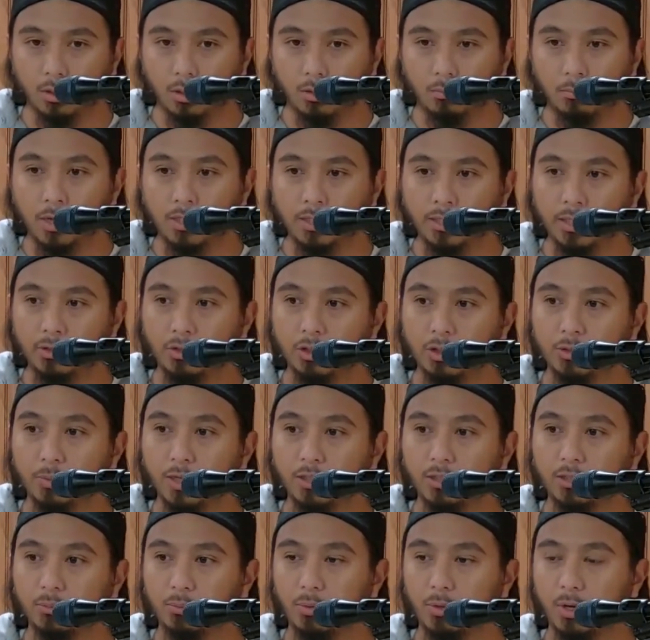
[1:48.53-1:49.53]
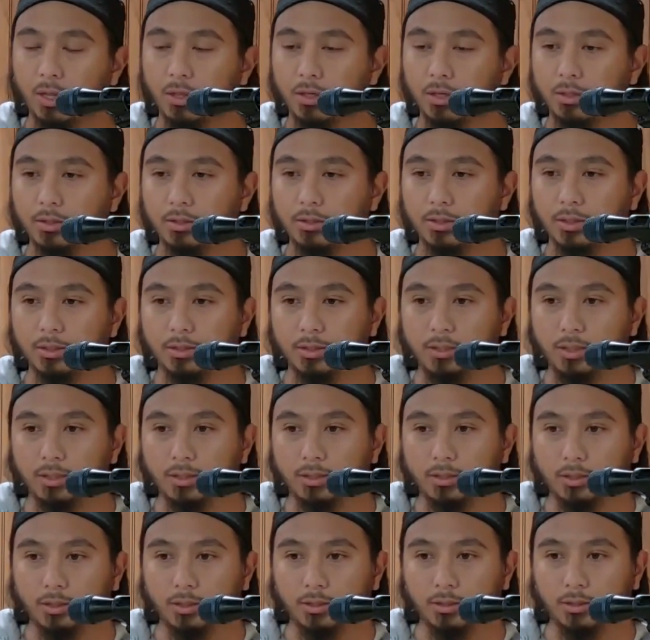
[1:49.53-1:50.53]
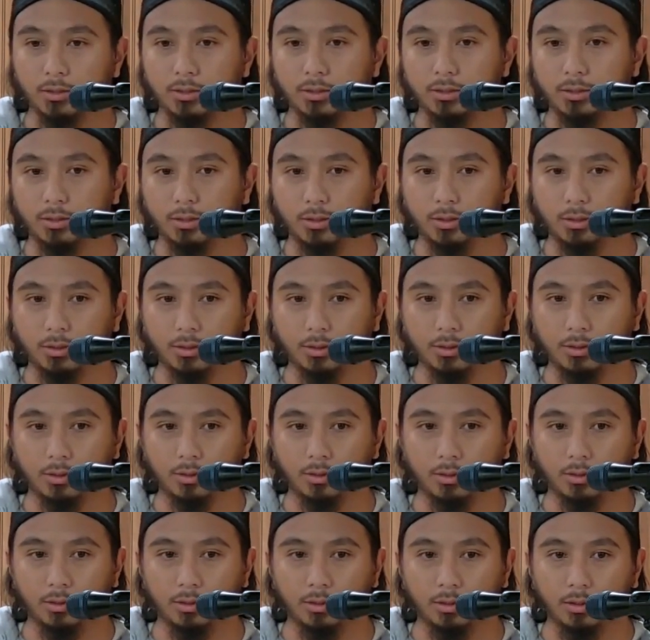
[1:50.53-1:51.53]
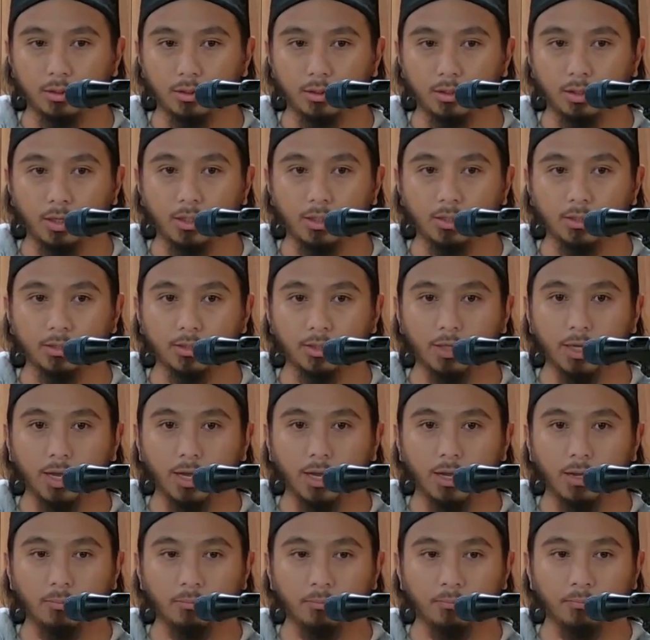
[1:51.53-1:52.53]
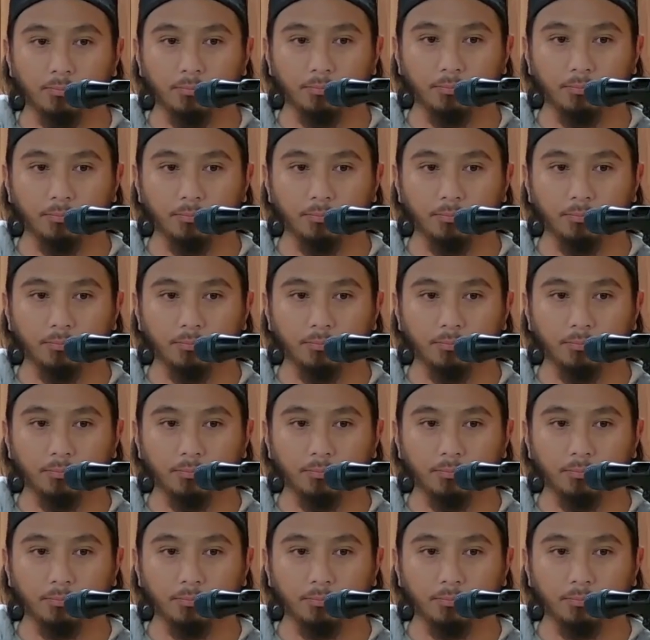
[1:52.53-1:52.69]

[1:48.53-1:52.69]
My dear respected brothers and sisters, in Islam,